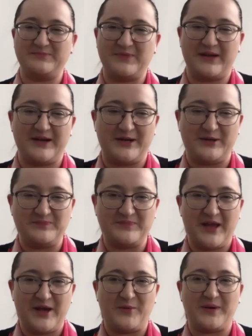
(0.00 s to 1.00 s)

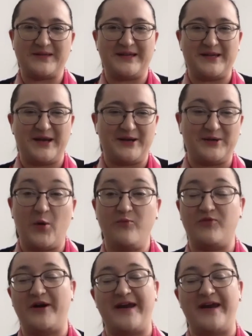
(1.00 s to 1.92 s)
what I hope for.